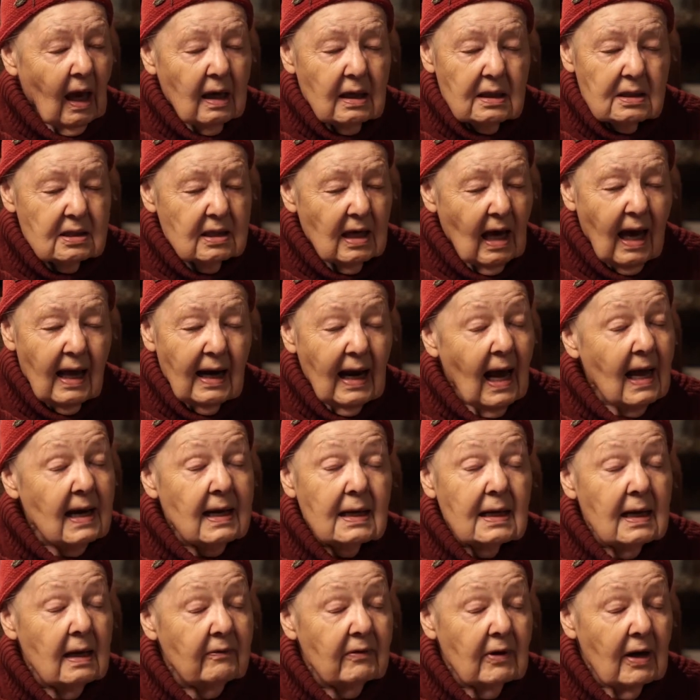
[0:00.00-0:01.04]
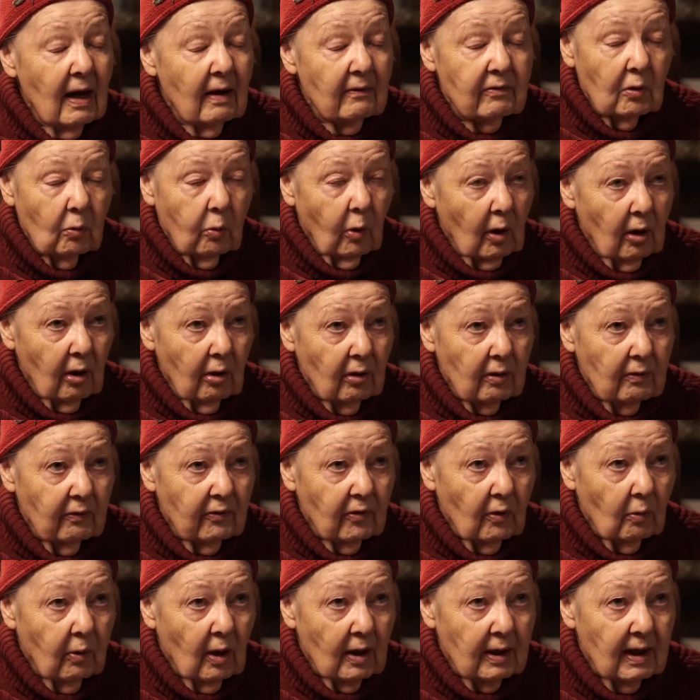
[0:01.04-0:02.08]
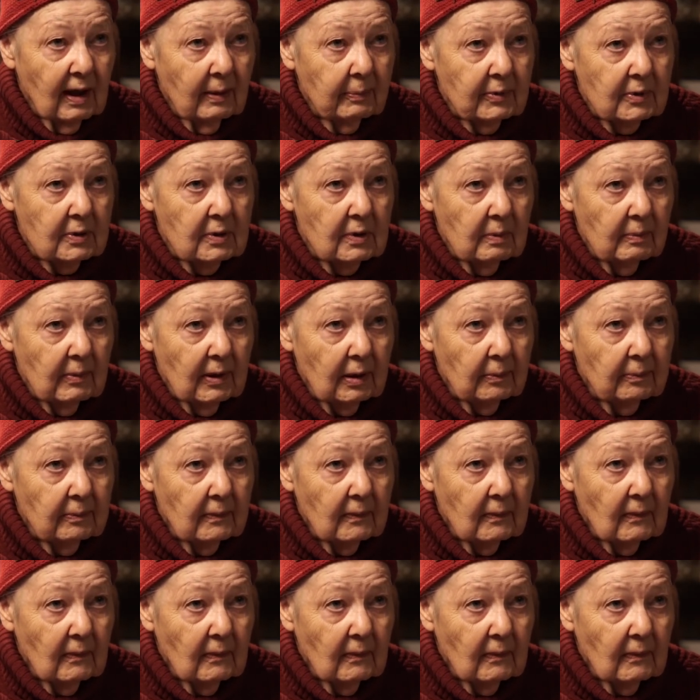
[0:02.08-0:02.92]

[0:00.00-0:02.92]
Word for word: So, and I didn't even have a word for what happened to me.